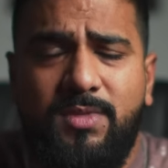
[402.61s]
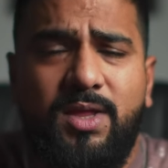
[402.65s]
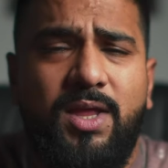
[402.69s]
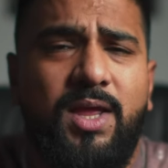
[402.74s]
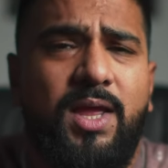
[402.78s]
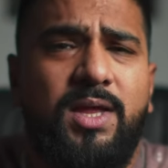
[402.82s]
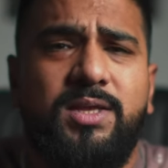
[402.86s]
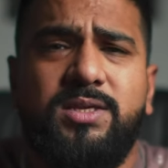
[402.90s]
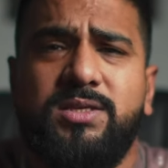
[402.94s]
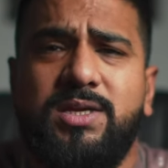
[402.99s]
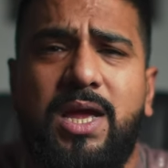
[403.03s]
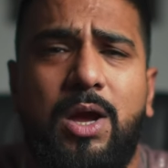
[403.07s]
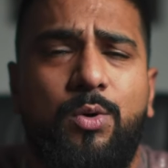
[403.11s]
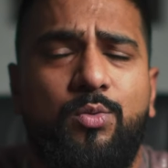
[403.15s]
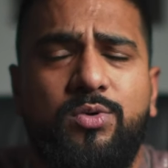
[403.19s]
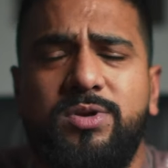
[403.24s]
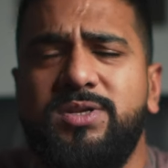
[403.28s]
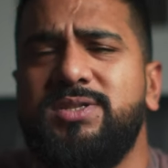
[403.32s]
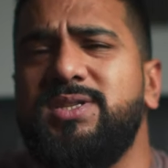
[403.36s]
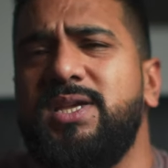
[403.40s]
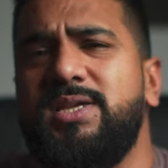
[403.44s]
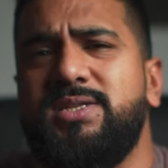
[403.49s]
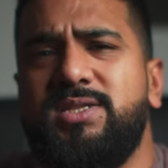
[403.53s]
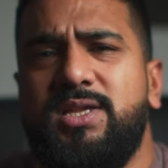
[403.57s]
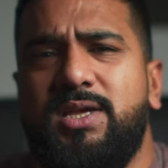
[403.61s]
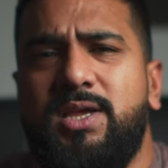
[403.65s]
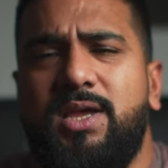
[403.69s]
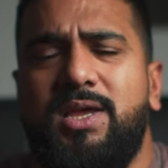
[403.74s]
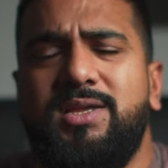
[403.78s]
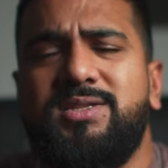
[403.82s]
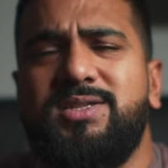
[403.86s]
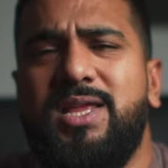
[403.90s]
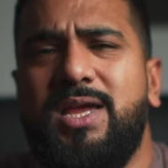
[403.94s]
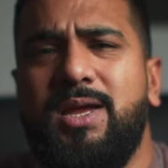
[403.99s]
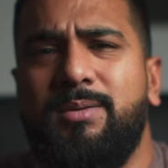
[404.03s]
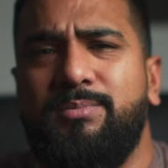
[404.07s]
it's I wouldn't say it's like
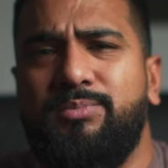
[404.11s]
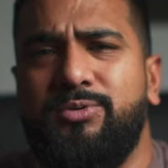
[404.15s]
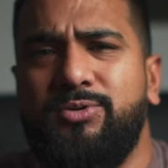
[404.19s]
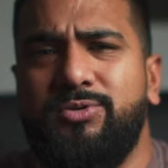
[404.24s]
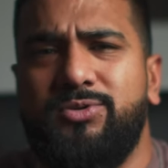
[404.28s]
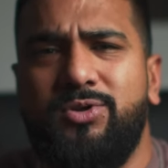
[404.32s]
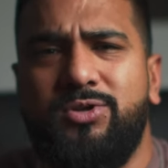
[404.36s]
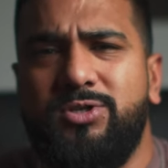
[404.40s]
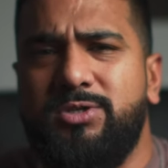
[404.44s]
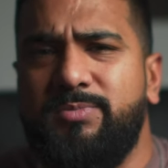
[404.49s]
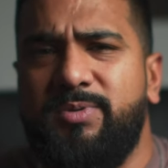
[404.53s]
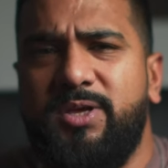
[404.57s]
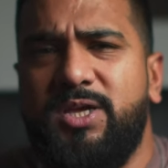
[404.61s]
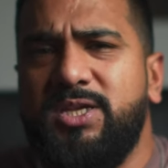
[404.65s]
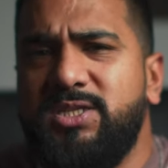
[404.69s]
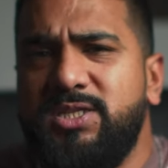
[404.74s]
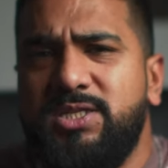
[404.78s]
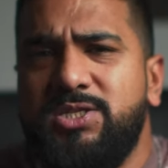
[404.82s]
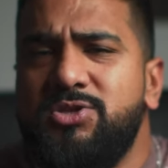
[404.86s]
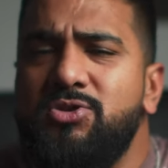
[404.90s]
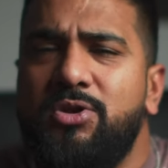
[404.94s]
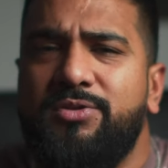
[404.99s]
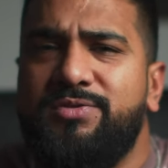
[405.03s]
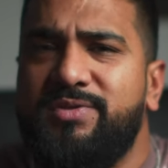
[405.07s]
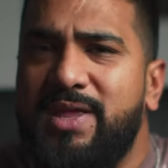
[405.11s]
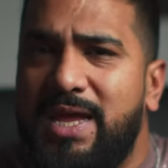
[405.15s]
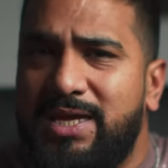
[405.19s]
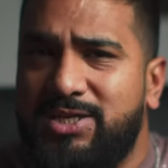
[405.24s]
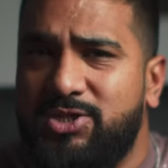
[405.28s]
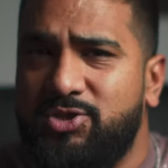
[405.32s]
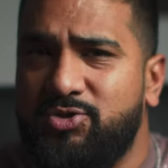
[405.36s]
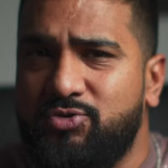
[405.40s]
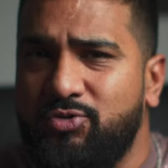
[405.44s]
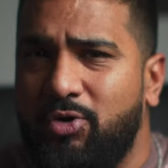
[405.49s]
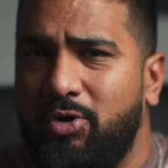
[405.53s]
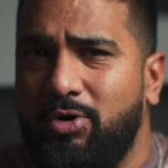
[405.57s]
it's like a bulldozer because it's not that
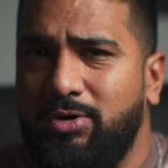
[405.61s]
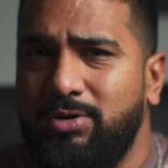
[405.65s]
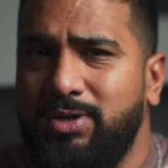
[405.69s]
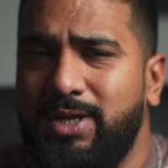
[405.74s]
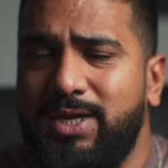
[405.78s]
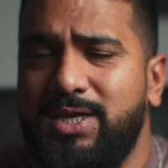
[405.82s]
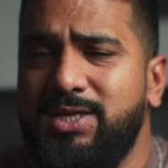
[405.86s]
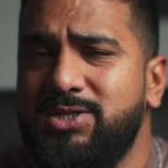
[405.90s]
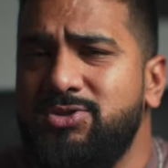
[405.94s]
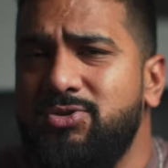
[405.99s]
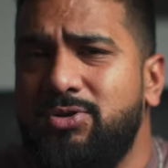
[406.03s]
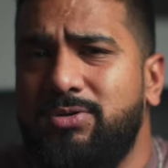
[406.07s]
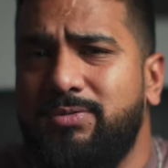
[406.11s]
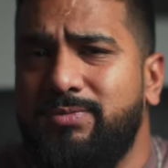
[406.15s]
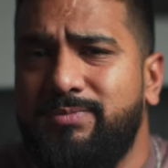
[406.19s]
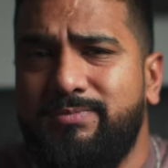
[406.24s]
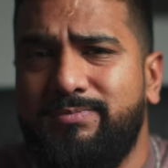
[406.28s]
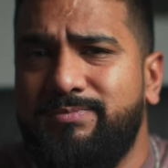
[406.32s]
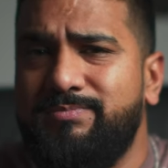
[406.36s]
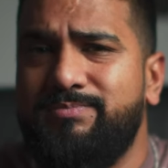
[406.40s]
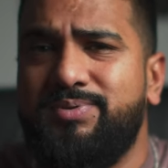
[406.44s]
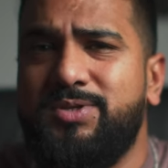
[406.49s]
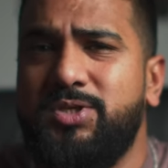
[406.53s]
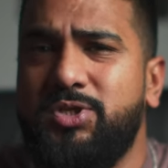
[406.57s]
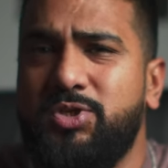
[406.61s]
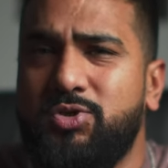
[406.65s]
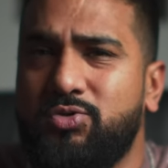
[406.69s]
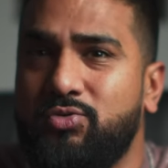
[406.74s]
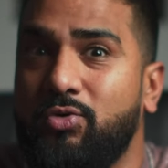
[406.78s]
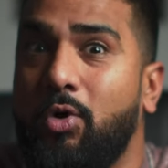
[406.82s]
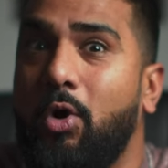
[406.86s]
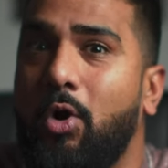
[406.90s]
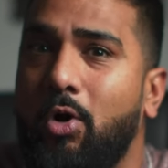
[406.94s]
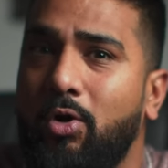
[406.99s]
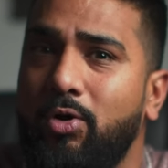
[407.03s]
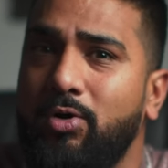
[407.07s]
strong. Like it's not
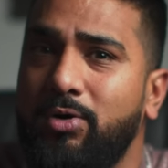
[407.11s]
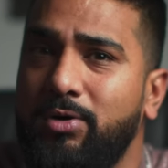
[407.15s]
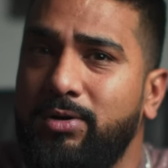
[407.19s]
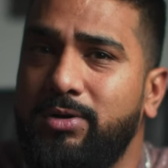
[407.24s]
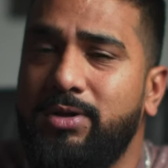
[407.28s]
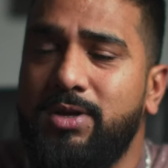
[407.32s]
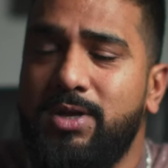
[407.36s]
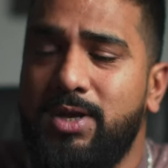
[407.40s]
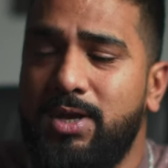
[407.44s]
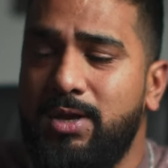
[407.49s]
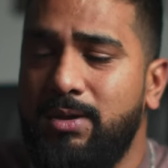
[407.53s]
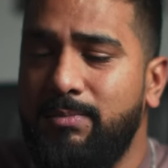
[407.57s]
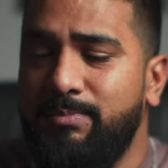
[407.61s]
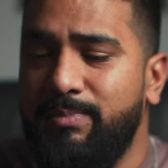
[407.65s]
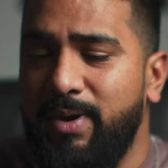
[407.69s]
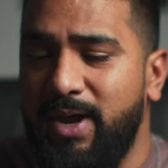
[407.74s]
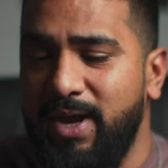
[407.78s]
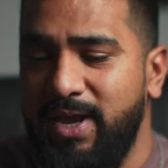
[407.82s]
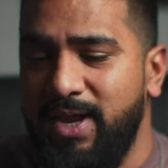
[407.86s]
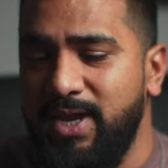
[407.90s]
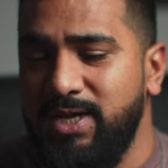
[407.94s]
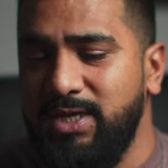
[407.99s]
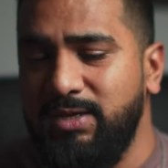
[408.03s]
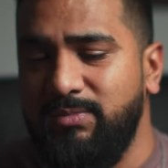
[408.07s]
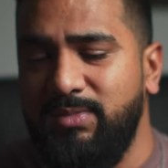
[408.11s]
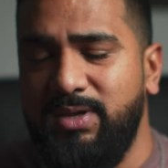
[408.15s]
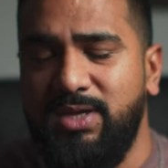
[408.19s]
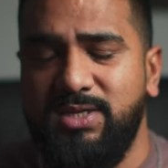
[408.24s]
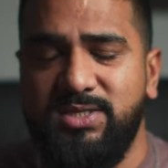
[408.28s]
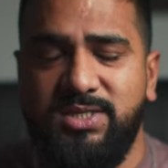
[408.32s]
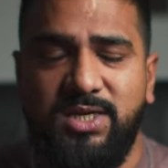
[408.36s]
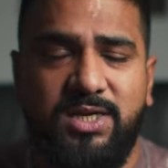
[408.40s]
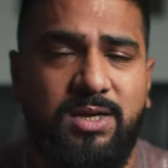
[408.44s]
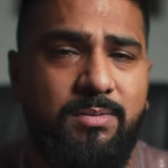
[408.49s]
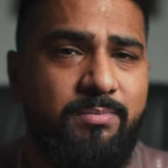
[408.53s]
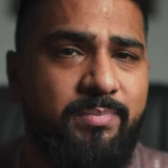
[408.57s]
strong by any
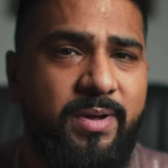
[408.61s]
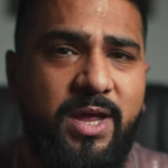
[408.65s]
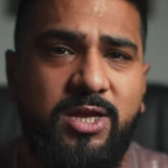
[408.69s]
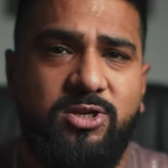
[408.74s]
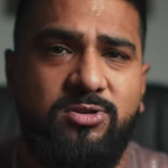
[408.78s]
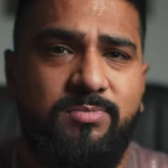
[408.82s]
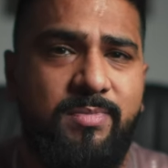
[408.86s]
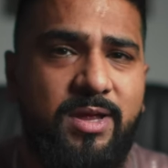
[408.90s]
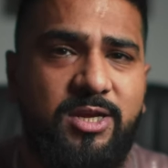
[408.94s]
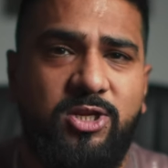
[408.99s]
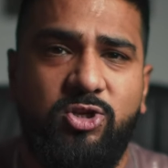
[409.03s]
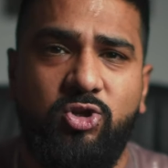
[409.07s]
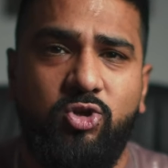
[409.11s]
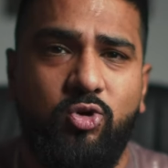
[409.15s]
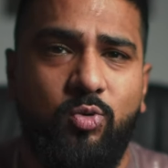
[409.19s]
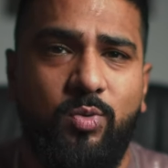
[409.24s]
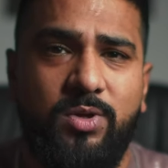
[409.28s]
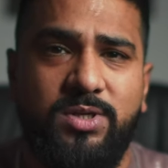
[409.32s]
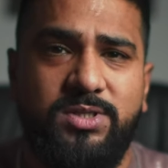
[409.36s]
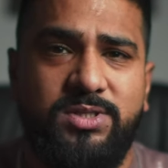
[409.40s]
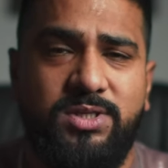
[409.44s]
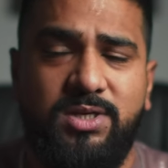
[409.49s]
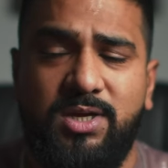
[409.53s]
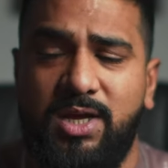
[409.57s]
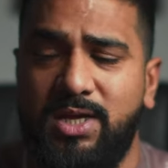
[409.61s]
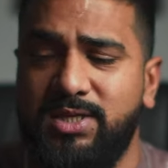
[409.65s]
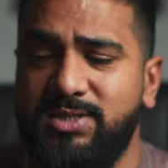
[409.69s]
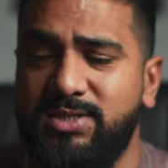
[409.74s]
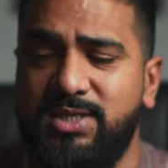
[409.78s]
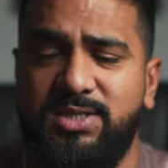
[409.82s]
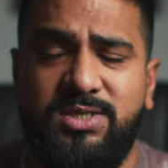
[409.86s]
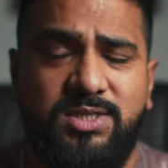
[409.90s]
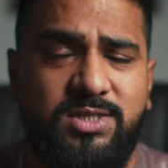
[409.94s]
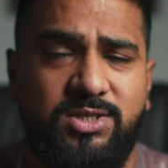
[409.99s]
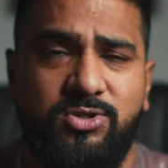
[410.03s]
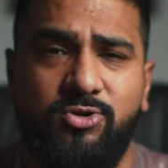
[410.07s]
means. Like compared to many New World cigars,
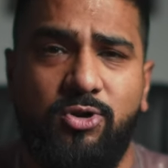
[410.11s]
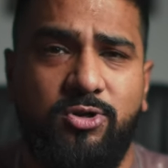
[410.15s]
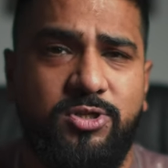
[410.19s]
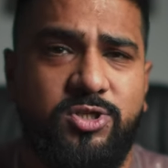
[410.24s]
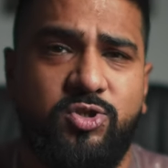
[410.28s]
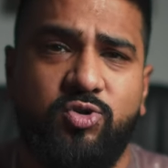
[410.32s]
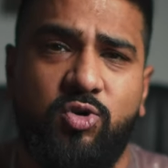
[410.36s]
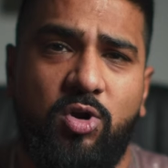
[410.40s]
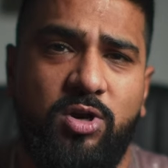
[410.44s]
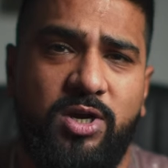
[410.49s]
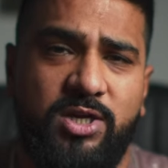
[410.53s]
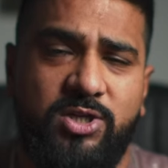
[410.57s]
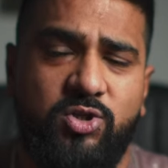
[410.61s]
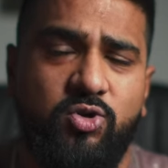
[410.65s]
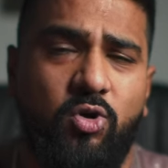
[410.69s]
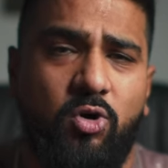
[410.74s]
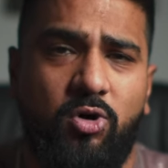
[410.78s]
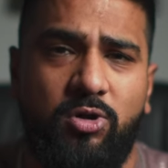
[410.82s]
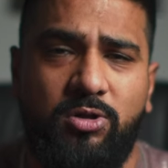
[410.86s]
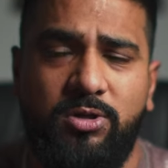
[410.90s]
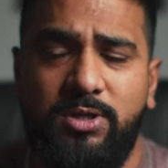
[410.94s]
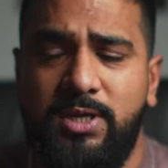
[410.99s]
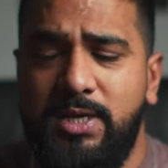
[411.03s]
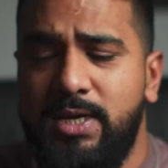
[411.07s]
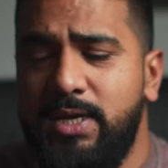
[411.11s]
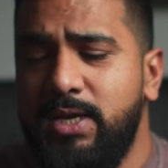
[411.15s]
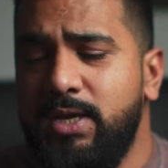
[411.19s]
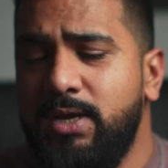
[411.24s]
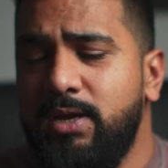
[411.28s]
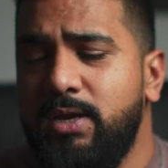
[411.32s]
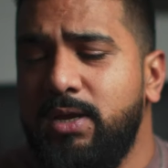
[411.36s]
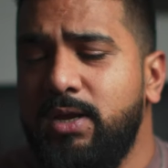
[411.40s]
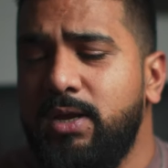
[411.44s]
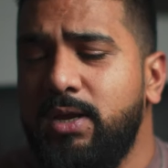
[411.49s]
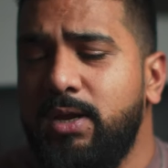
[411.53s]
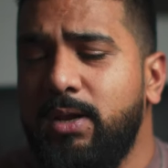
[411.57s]
this is not strong at all.
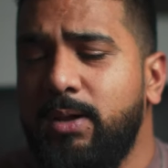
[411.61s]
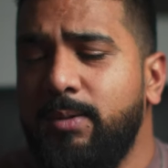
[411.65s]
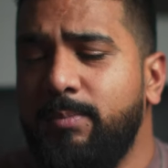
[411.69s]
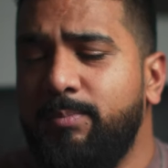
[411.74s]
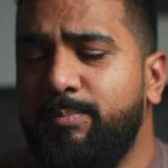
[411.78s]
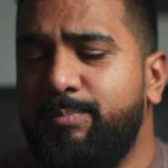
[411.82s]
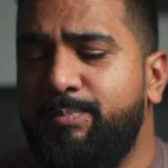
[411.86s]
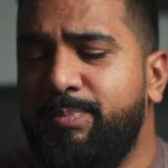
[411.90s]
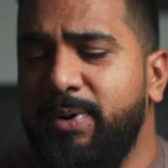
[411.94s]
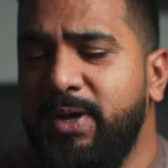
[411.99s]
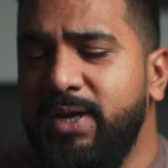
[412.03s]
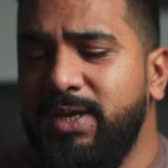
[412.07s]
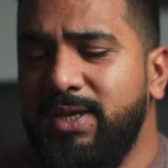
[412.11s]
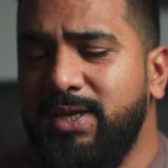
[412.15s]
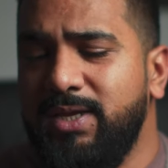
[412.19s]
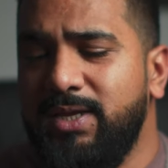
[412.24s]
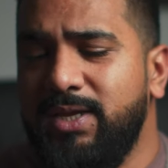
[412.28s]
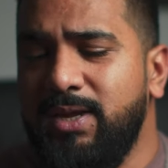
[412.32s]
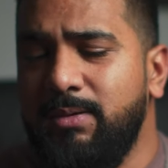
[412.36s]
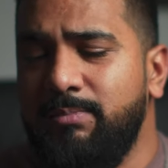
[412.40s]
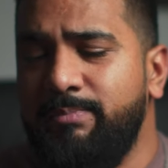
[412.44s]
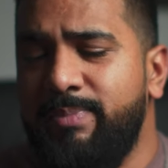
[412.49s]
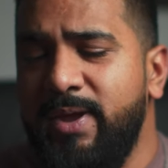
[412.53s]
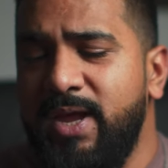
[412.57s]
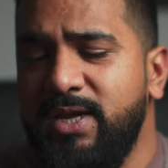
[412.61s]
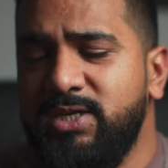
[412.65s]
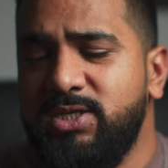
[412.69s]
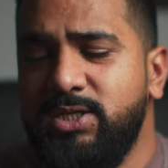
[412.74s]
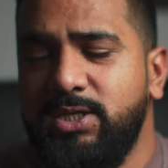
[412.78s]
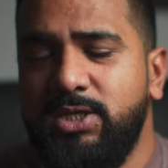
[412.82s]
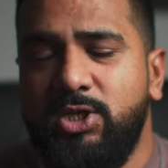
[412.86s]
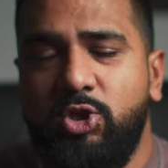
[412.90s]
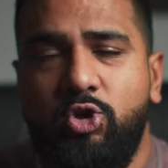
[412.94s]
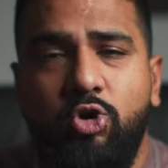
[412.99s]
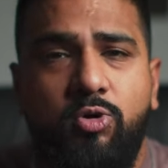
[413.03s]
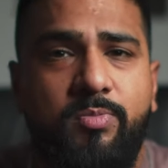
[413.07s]
But compared
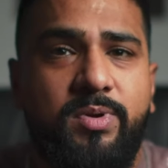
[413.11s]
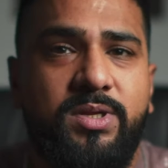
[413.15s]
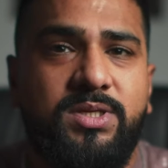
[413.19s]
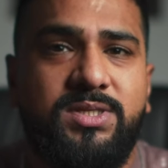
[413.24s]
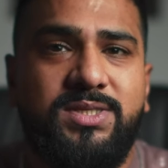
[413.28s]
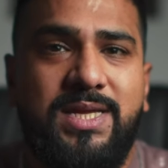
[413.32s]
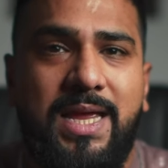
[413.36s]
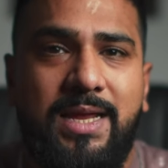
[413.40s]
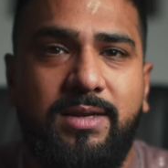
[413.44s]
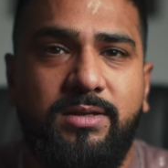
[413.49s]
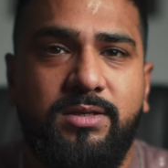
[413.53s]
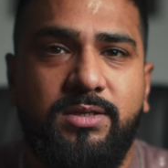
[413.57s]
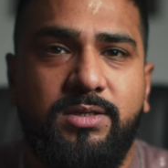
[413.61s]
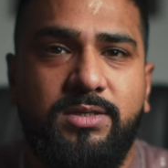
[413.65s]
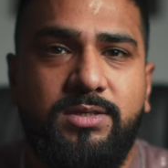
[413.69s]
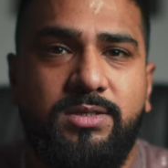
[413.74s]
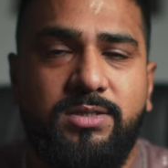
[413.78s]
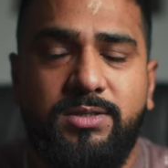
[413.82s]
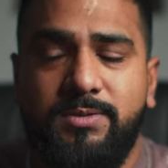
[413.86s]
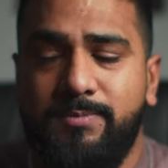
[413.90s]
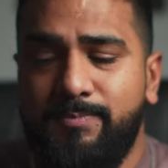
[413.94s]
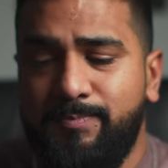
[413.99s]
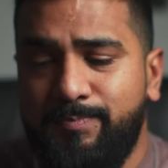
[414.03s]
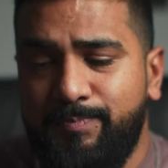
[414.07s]
to Cuban standards,